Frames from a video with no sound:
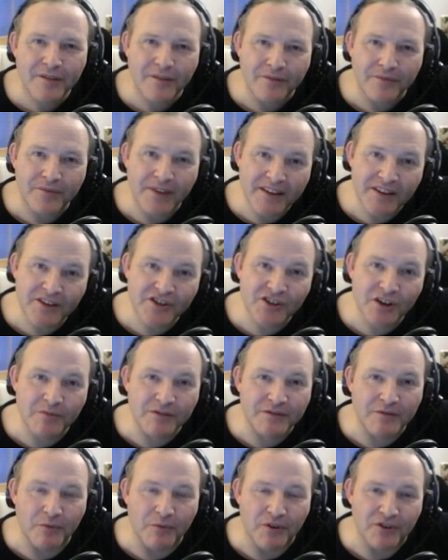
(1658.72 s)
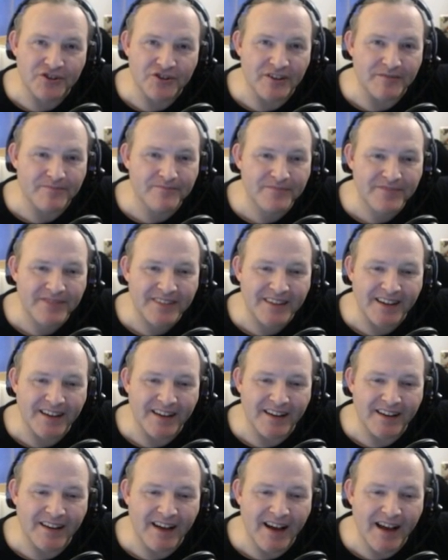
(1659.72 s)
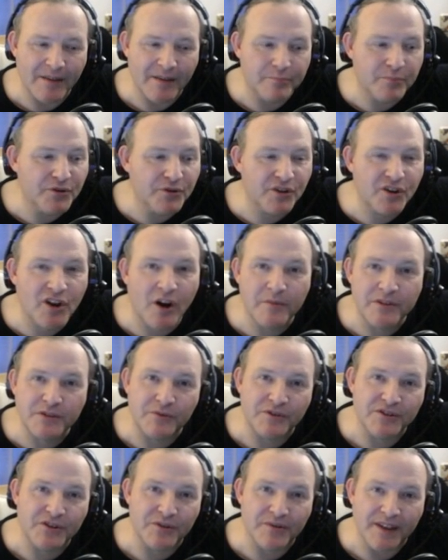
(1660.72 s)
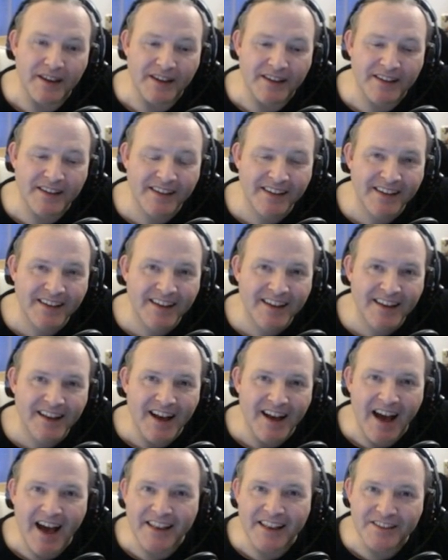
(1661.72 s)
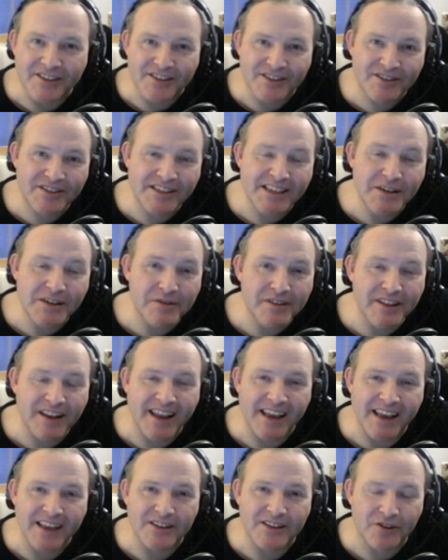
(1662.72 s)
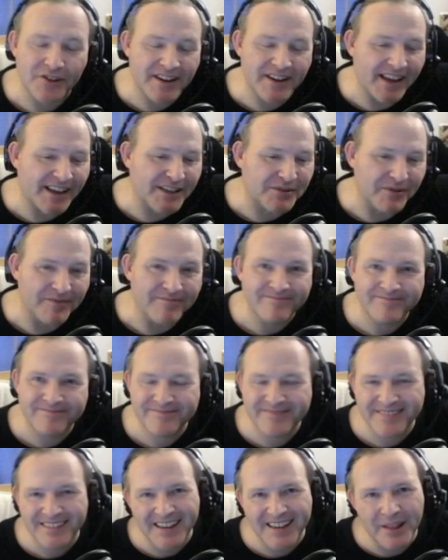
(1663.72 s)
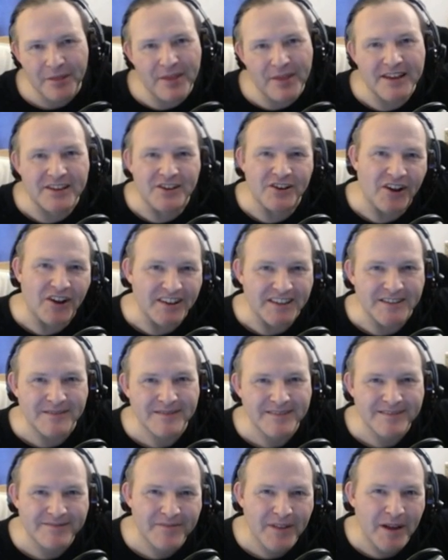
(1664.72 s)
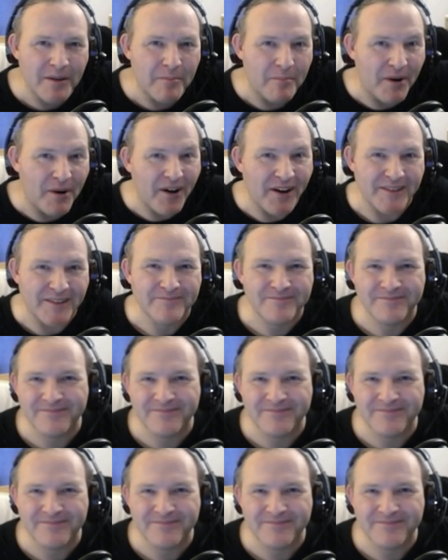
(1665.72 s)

Thank you so much for watching. And put in the comments what you think. And see you on the next one. Thank you, guys. Bye.